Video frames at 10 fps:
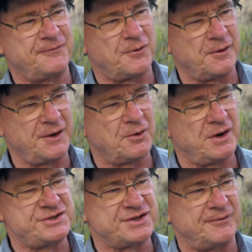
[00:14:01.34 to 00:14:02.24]
for the
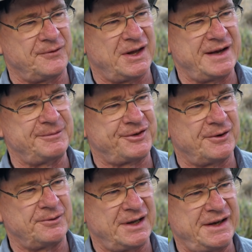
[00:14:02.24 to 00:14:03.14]
origin of
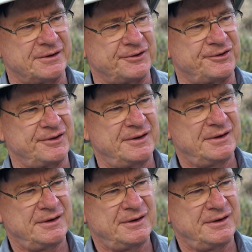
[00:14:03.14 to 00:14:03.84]
limestone layers.